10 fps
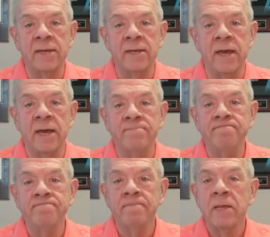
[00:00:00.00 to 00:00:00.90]
so
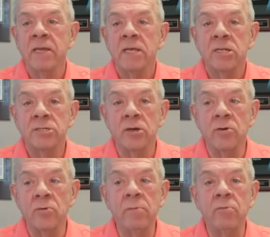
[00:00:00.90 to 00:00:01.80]
we will be here
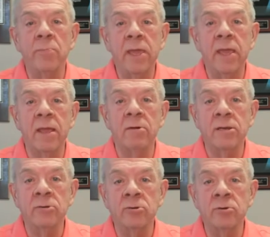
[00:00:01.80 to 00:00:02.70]
at noon
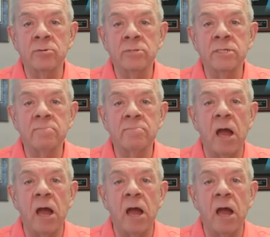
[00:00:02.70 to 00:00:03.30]
tomorrow